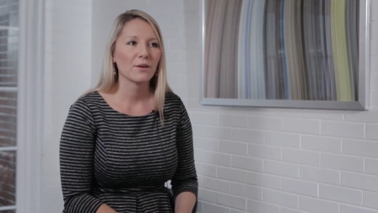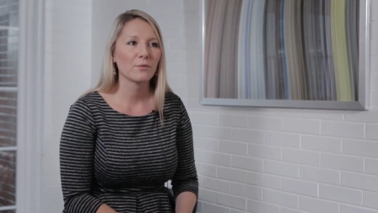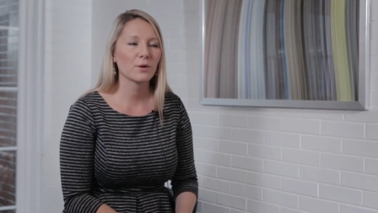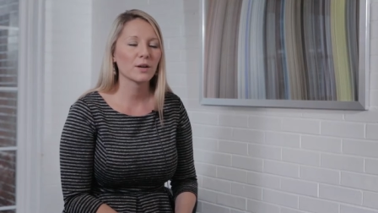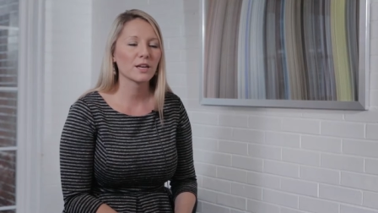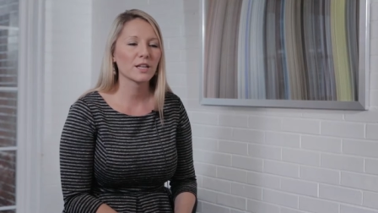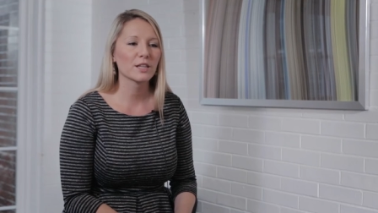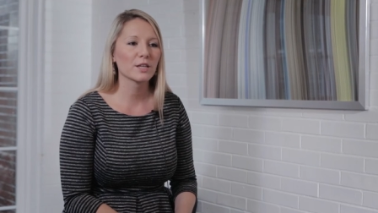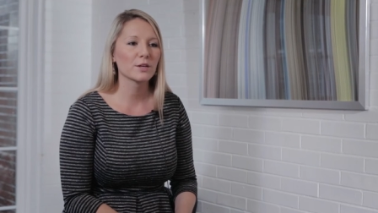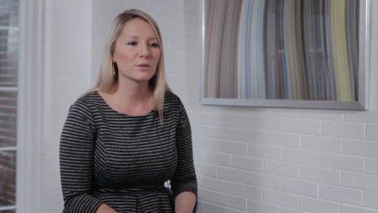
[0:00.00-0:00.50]

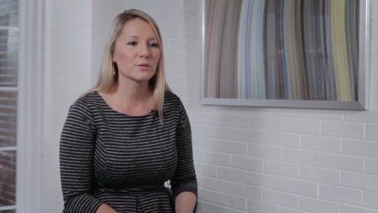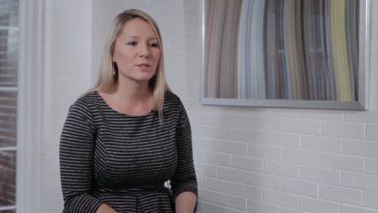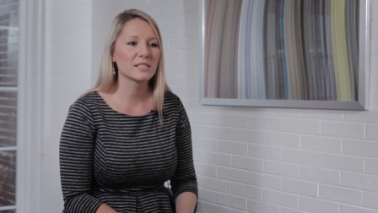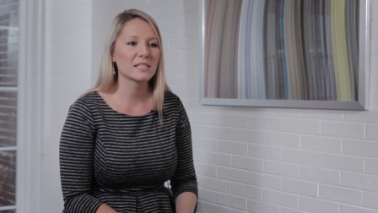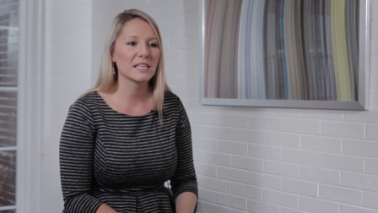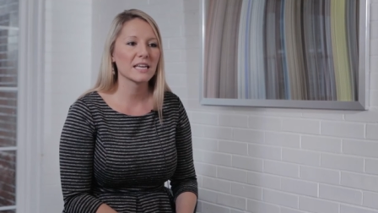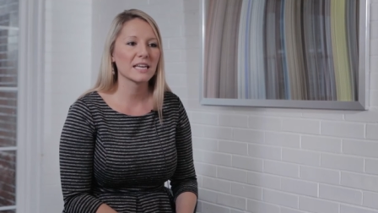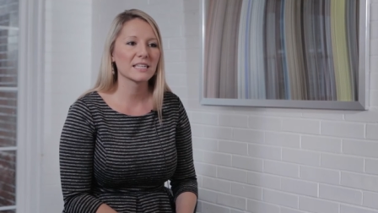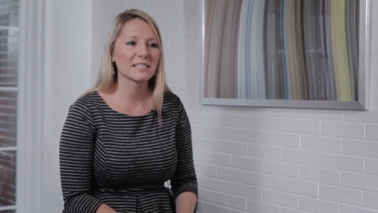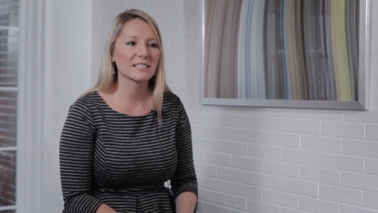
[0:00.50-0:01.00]
One of those
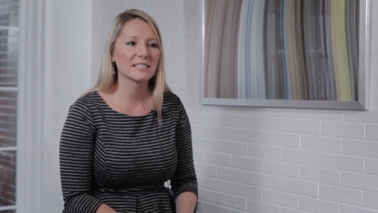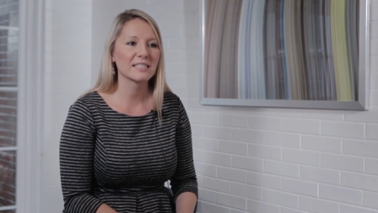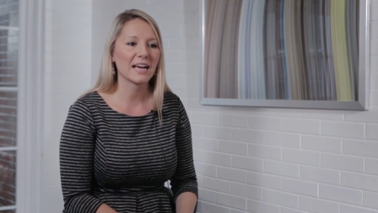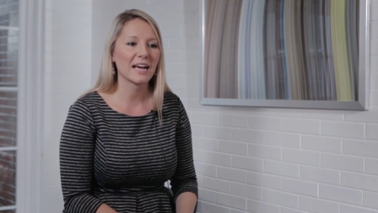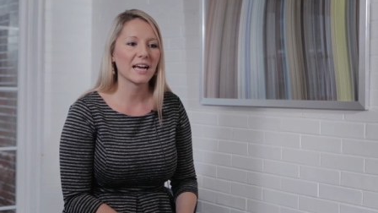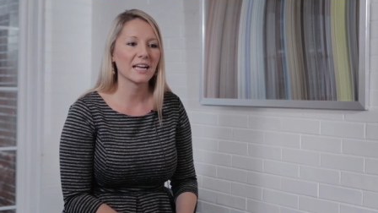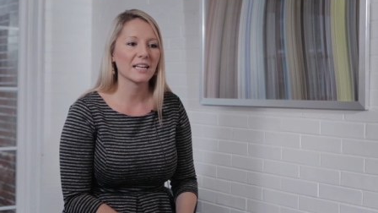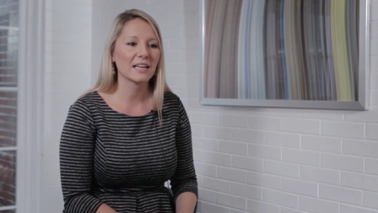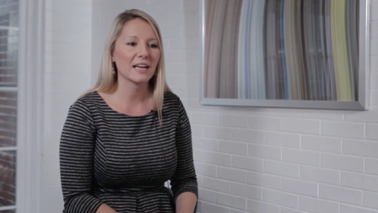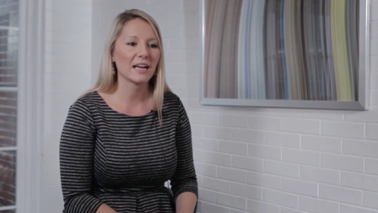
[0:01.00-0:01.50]
things
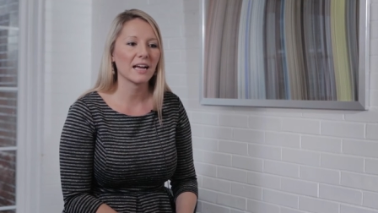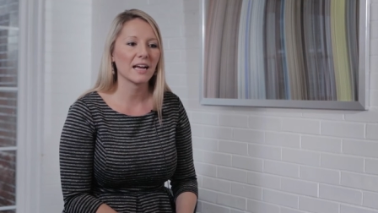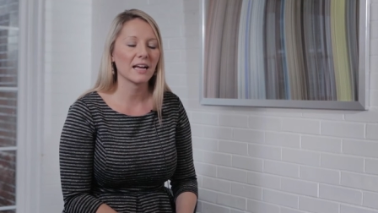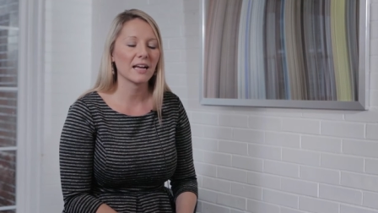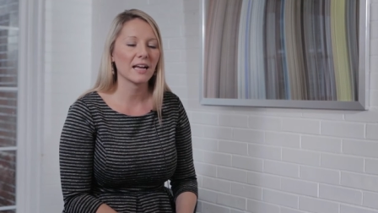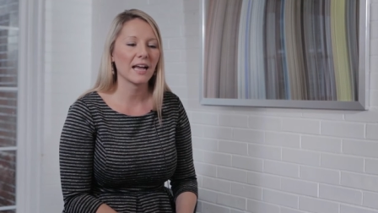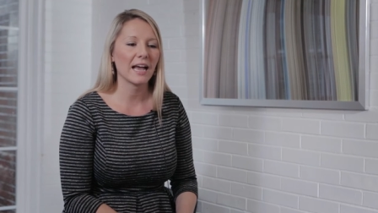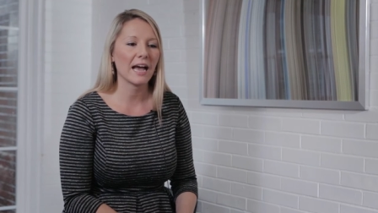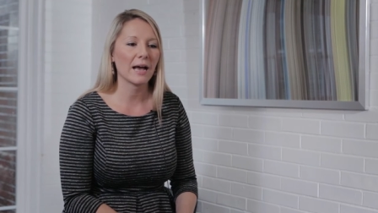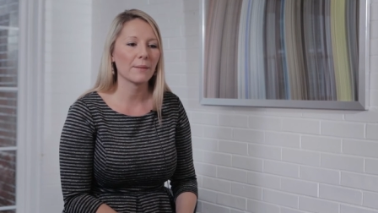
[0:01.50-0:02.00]
that
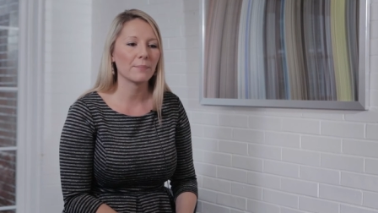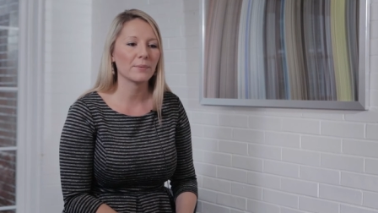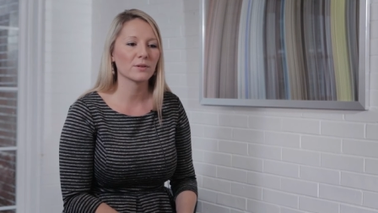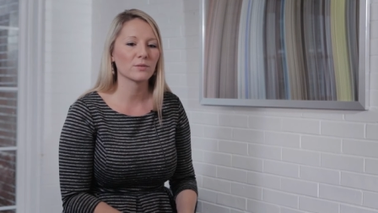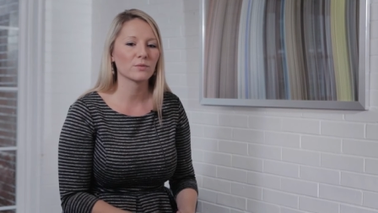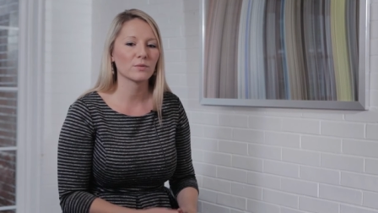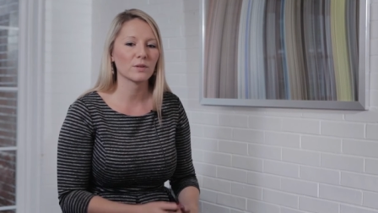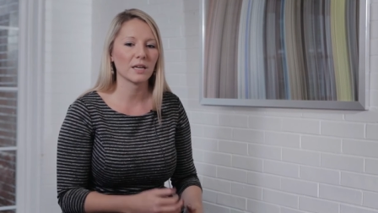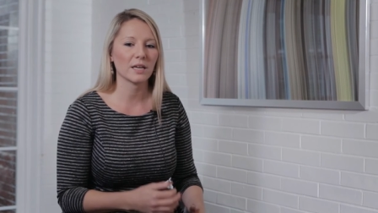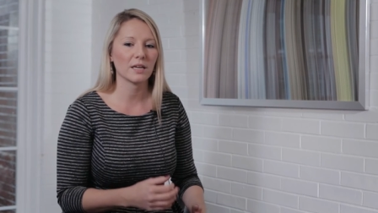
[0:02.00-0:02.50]

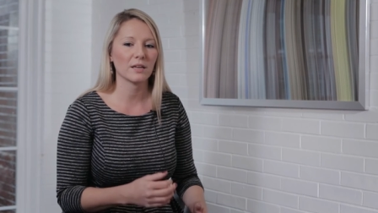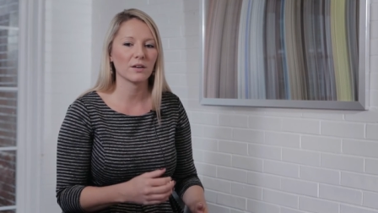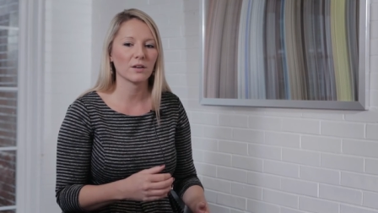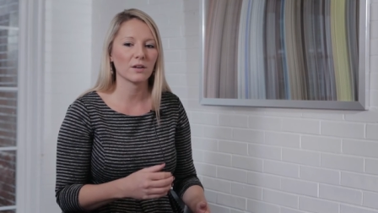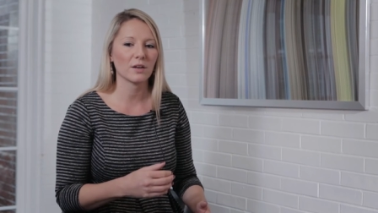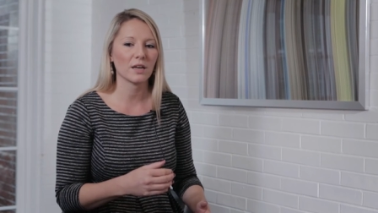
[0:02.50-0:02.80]
happened in,